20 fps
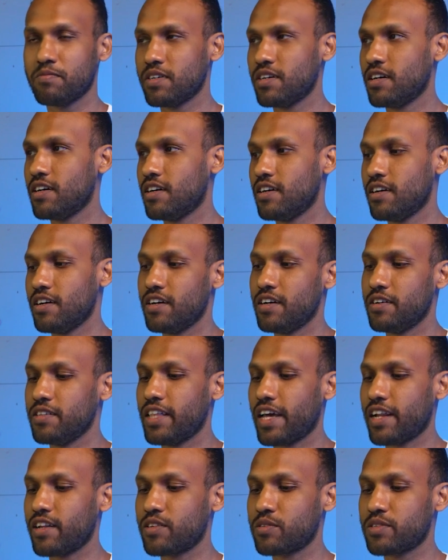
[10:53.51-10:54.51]

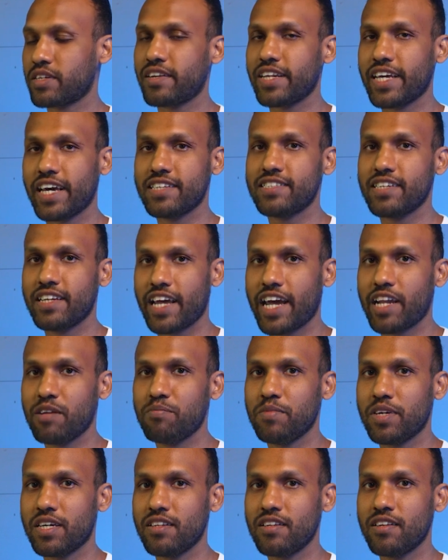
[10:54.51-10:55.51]
that creates an
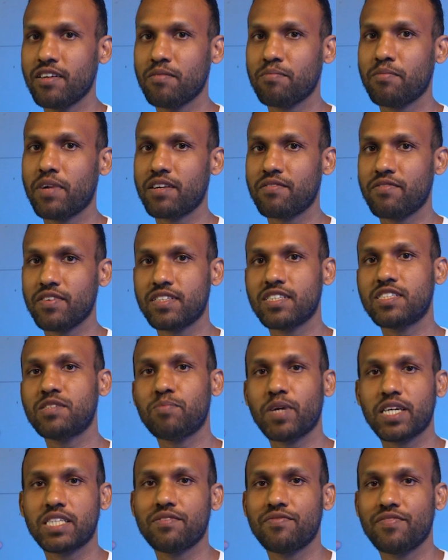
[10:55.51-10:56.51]
admin, but with a
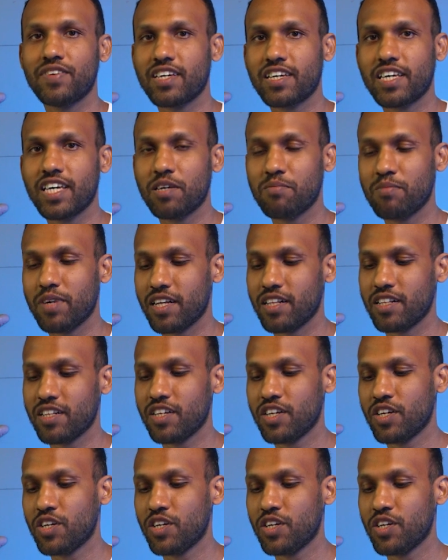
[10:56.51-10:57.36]
specific email.